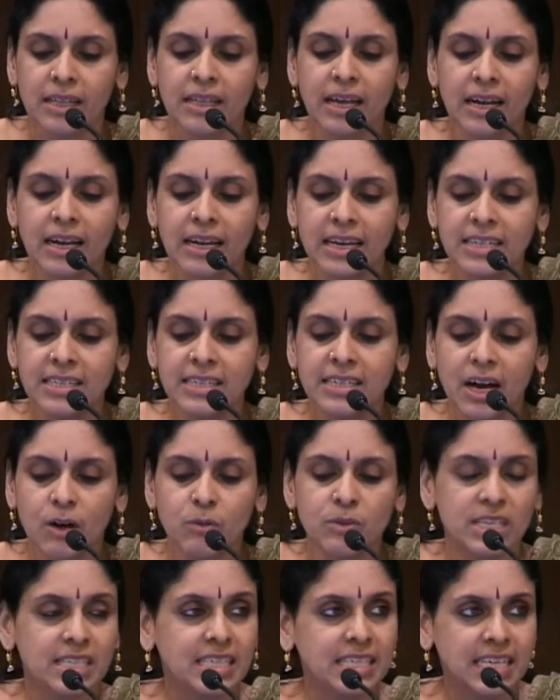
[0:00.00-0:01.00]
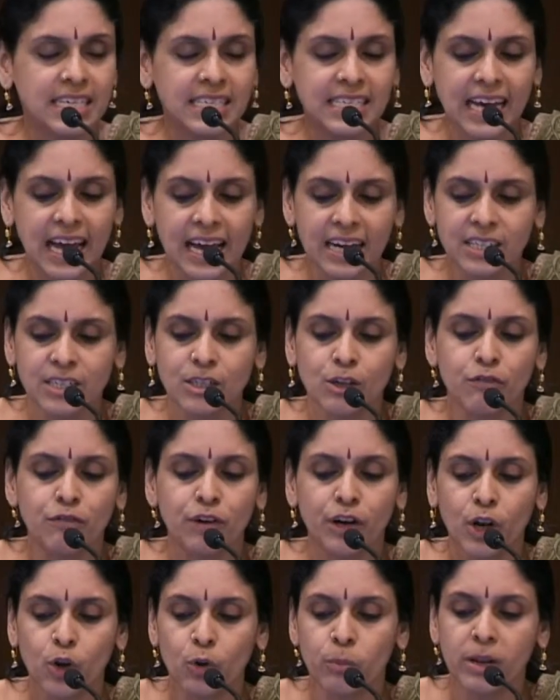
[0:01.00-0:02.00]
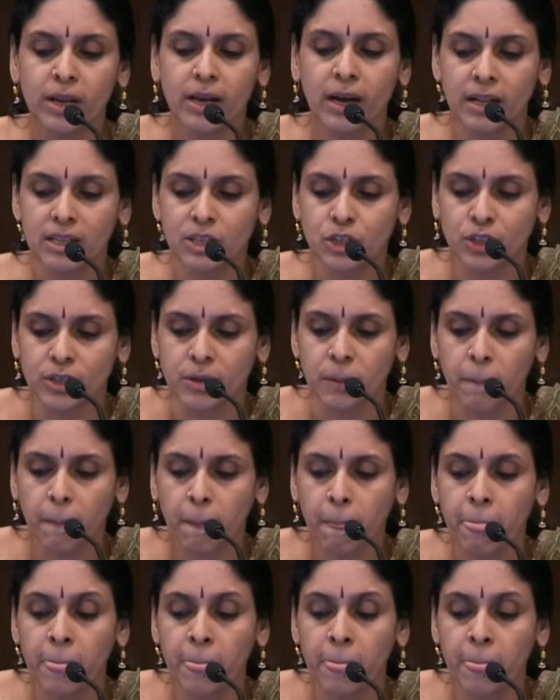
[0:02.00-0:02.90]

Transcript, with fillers: that lays down the syntax of a global culture.